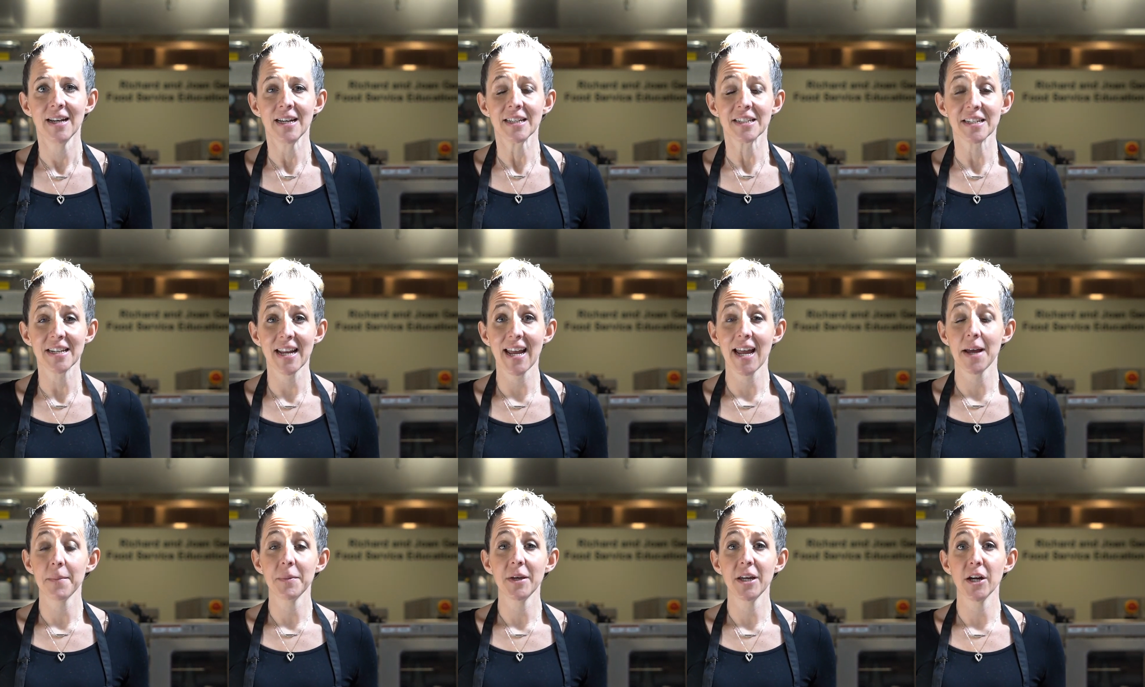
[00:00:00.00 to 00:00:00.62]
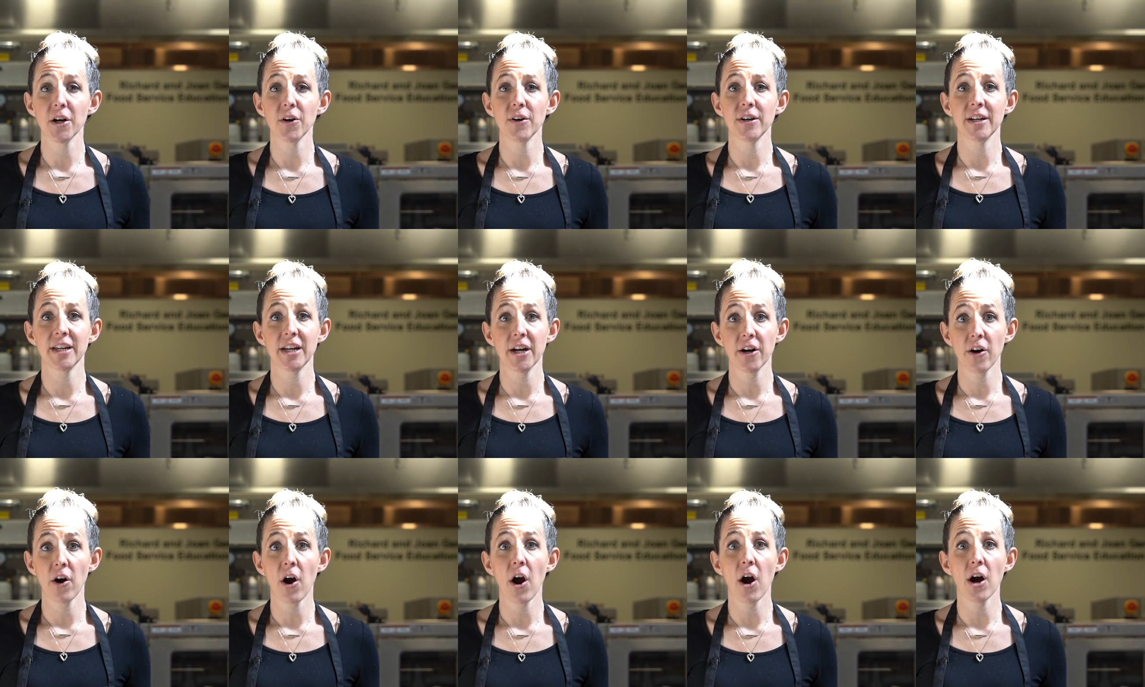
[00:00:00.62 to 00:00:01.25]
Today I'm here in
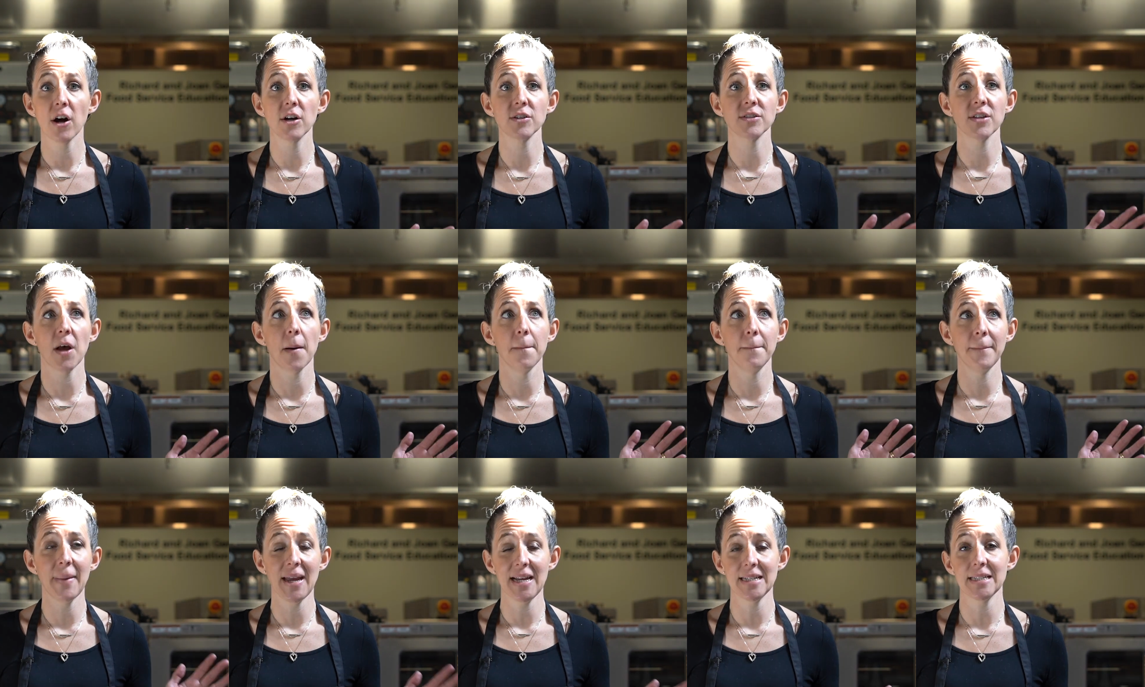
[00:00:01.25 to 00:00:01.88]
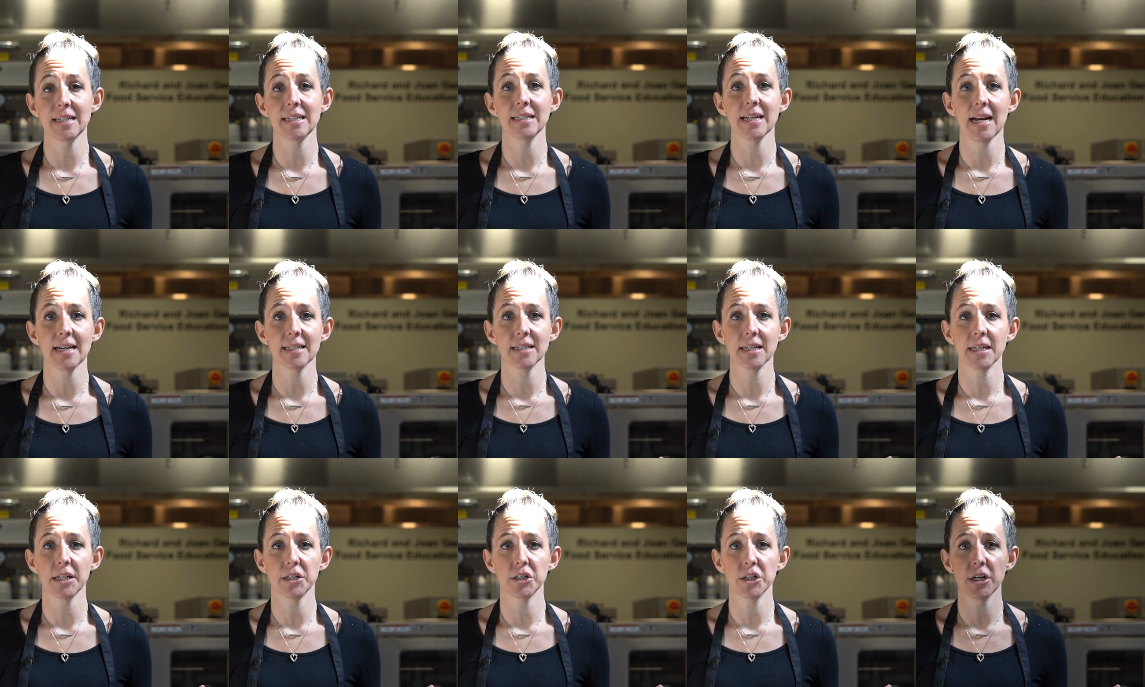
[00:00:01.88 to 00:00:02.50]
Gerhard's amazing
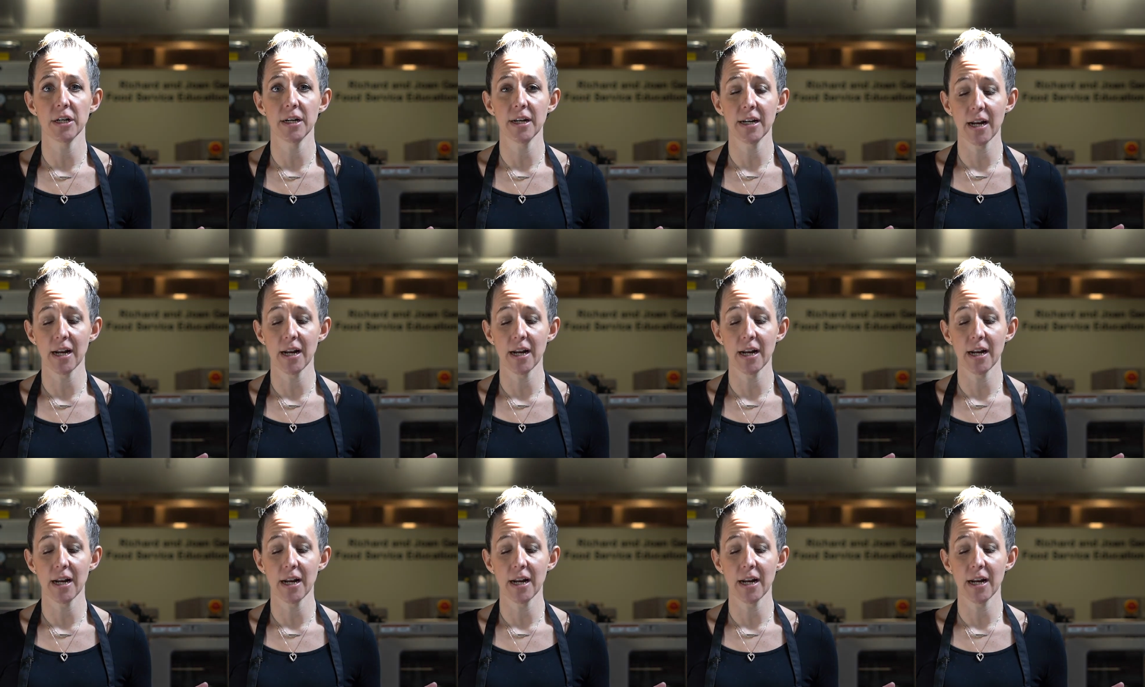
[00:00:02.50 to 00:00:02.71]
test kitchen